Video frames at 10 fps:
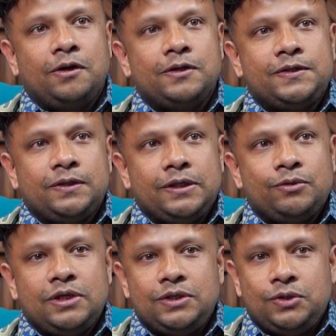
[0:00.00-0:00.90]
also you
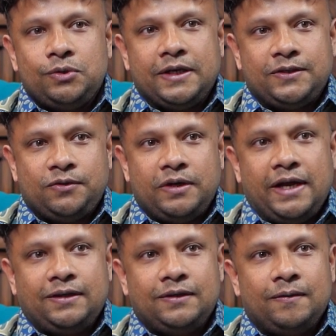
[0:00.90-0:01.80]
need to
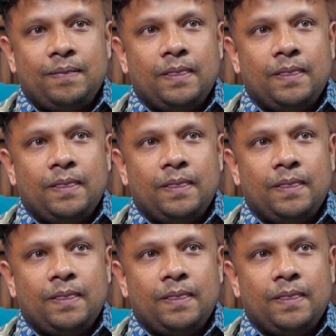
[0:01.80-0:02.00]
extract